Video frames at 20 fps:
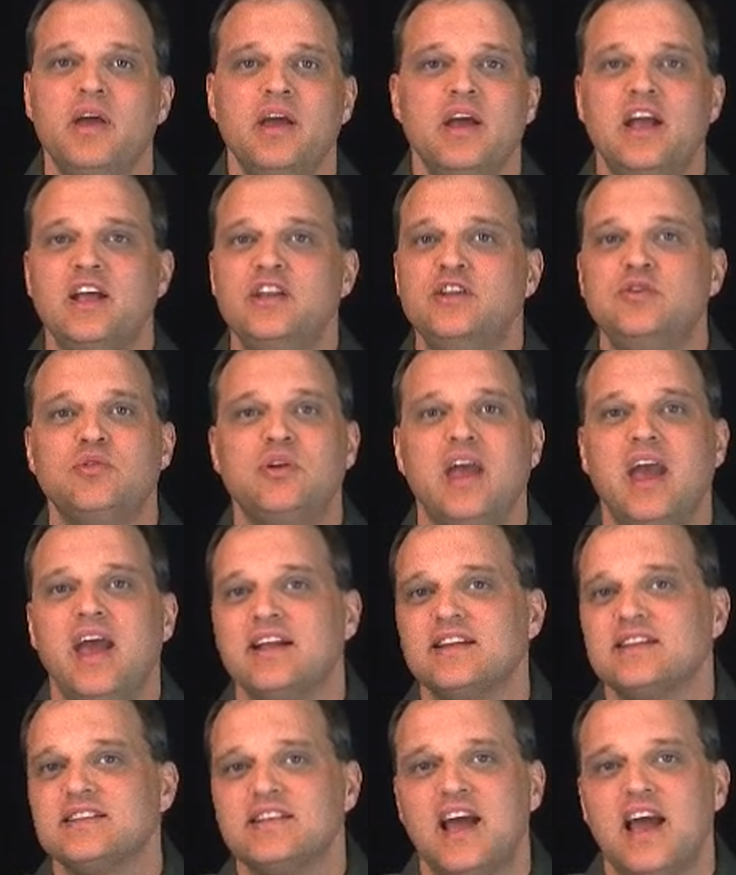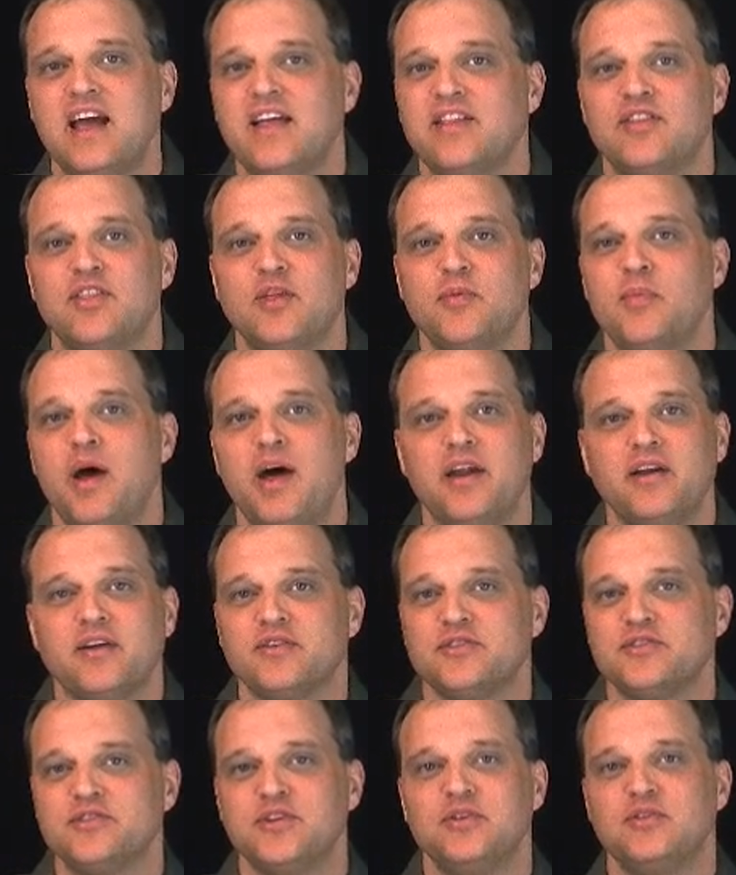And you can't say that the medical
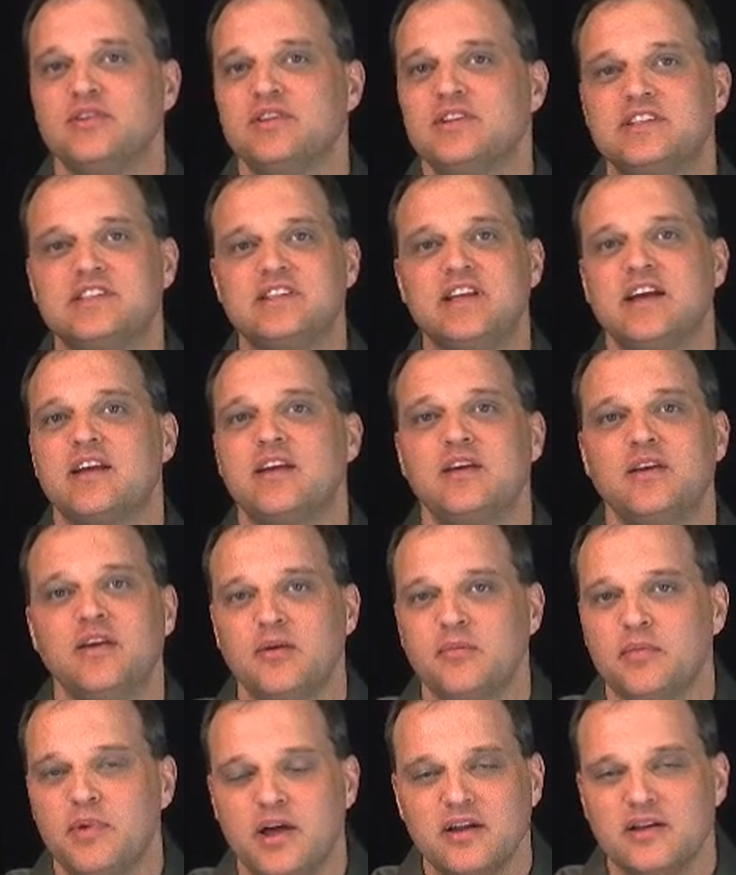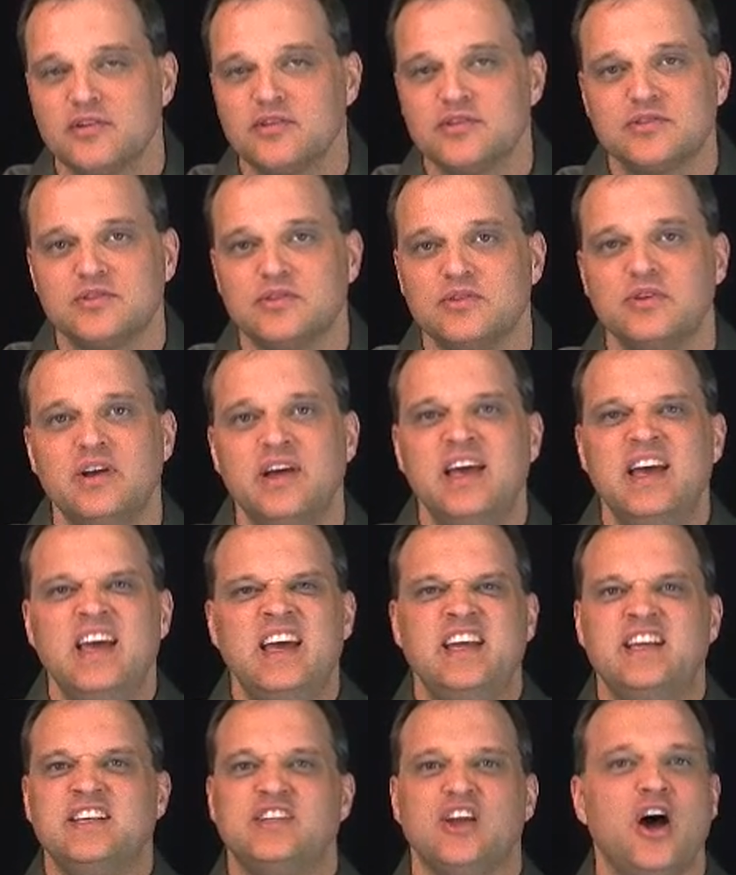student in second year medical school
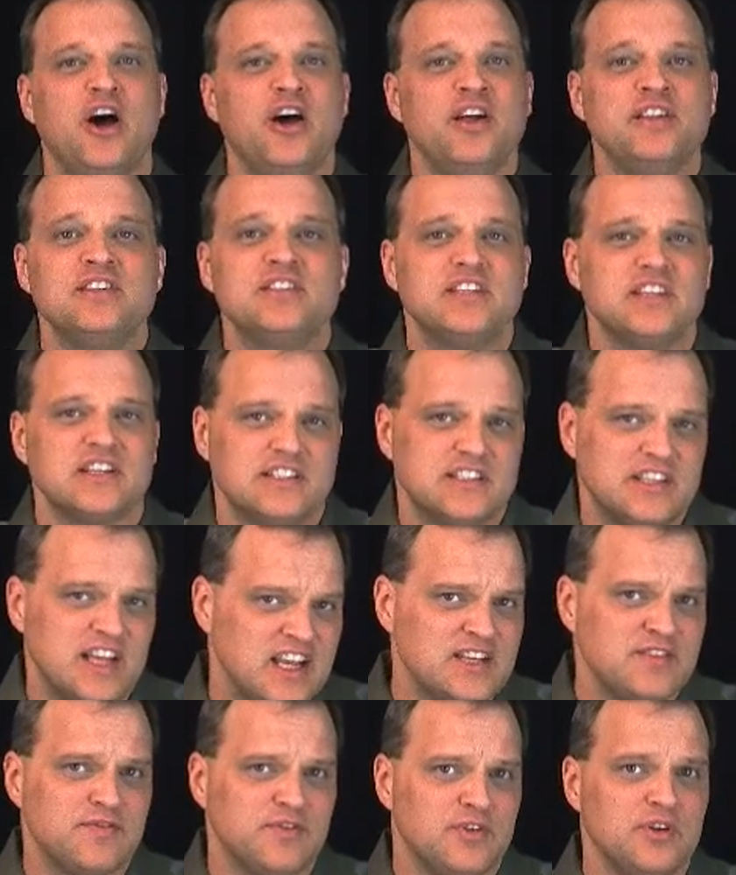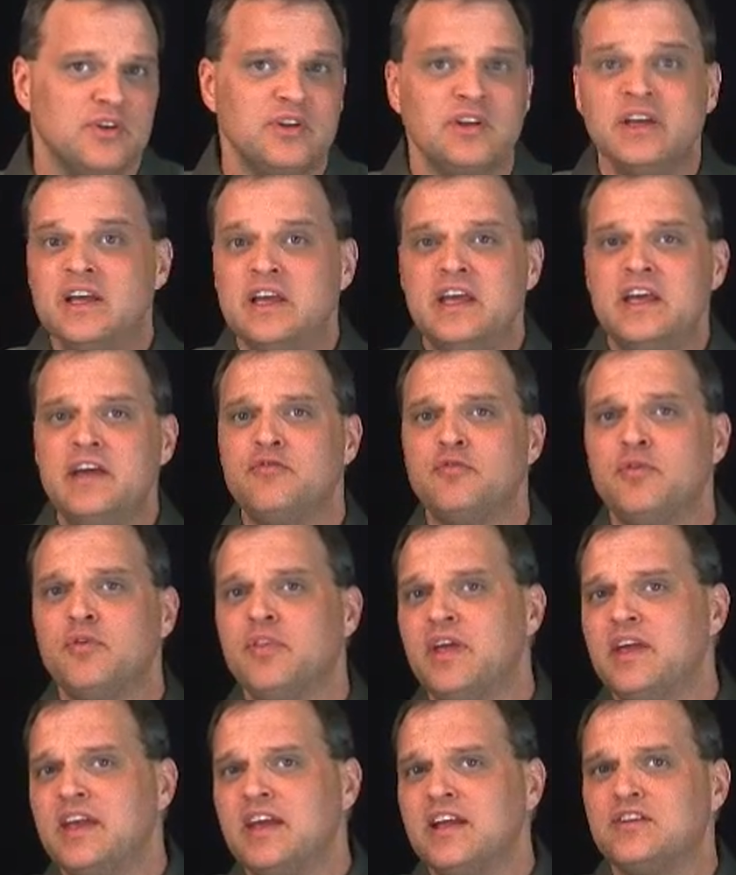is unsuccessful if when
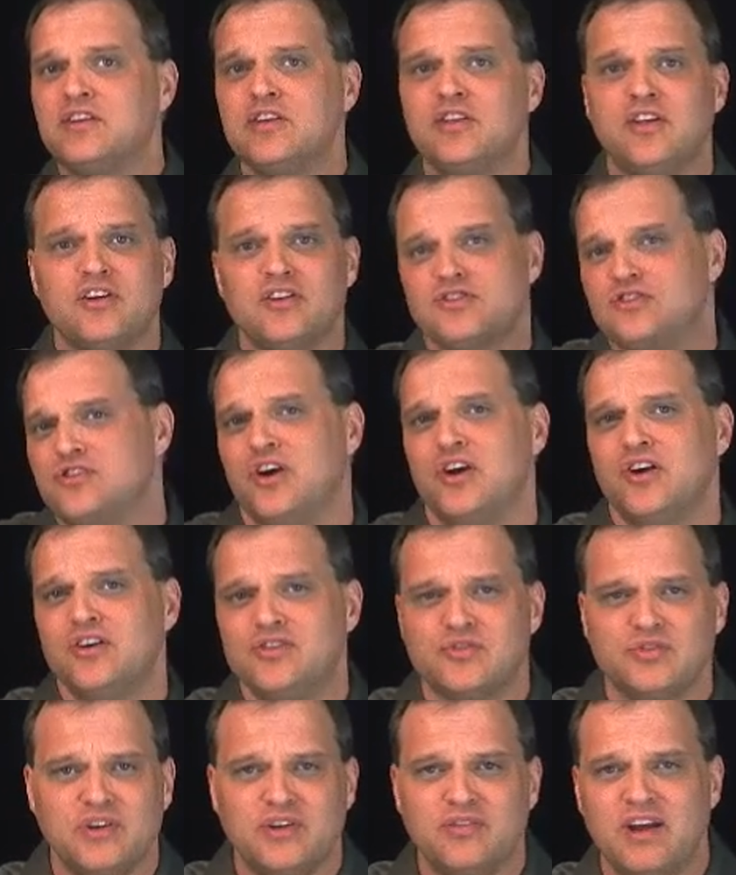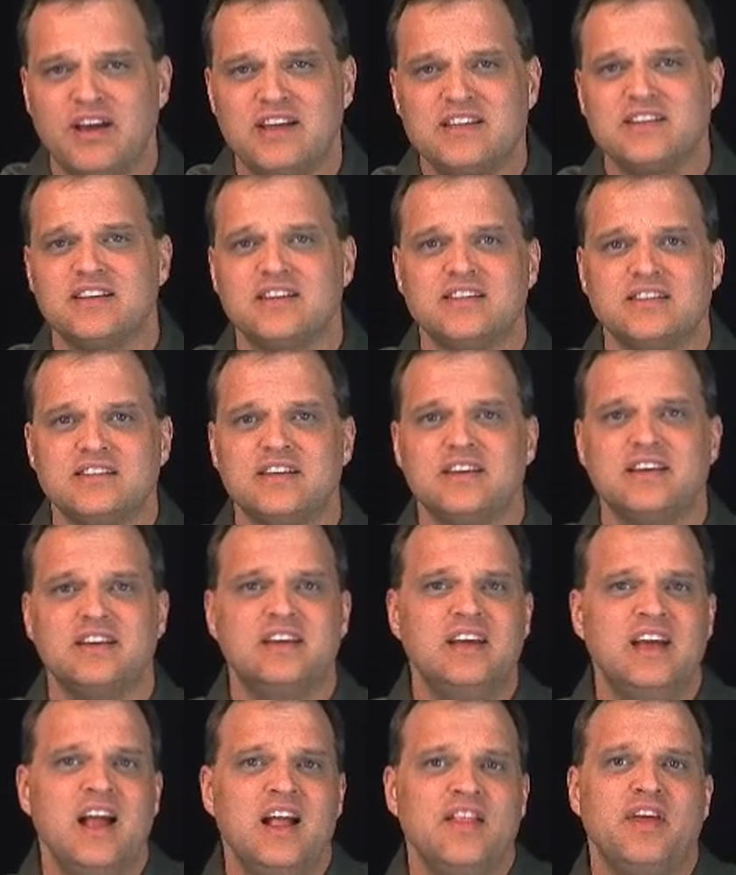they get to their surgery
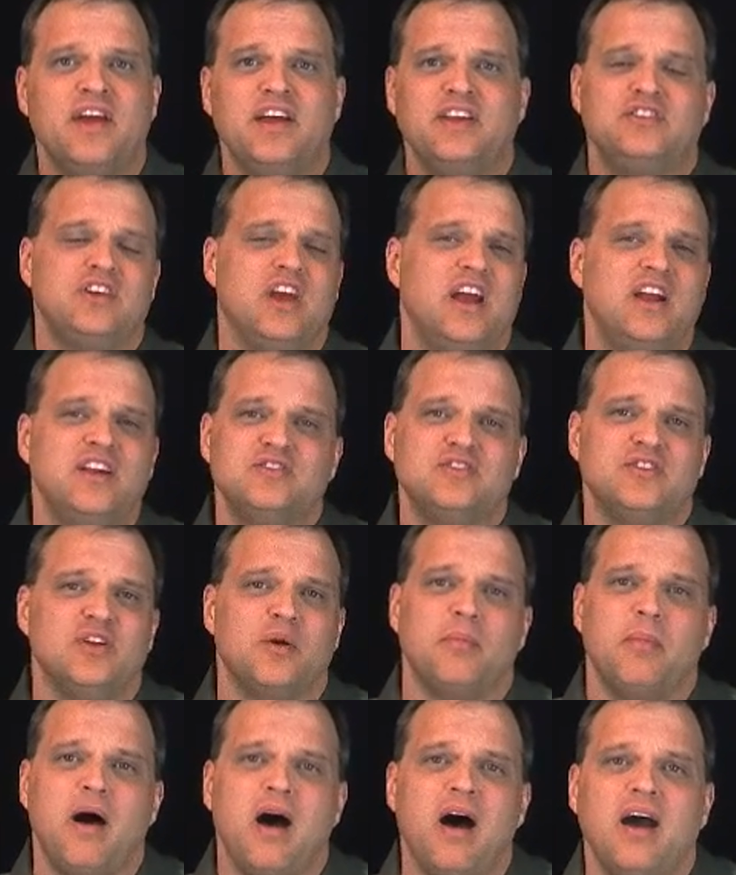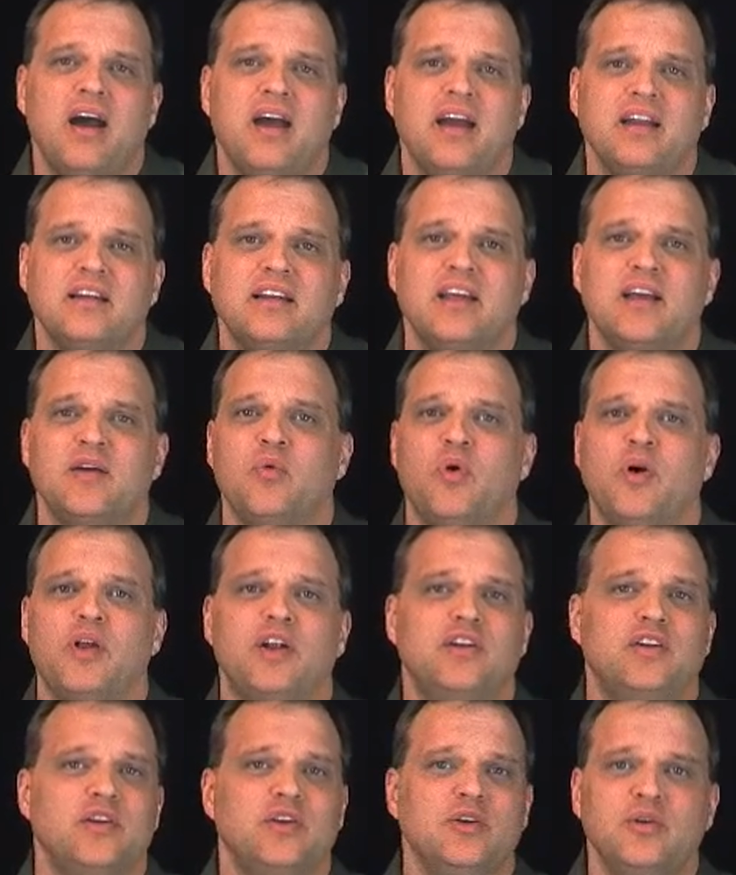residency, they change their mind and want
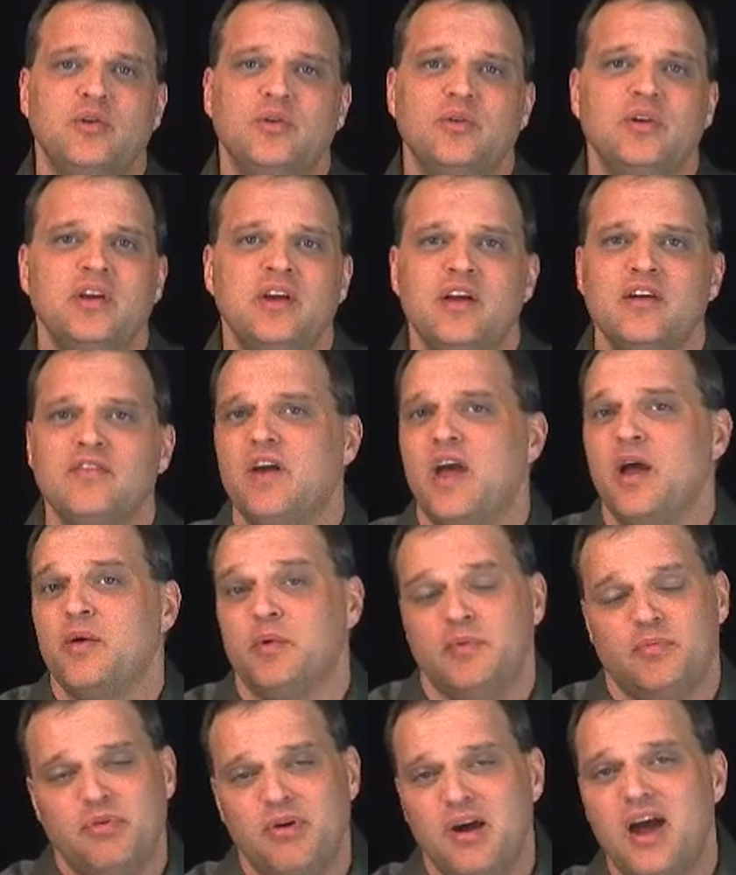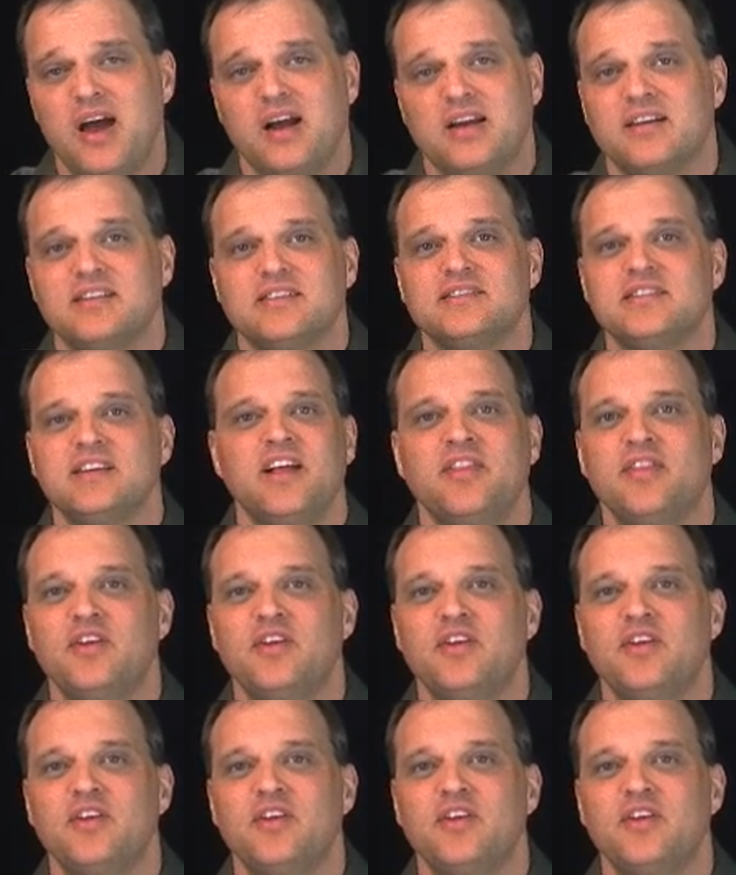to do family practice.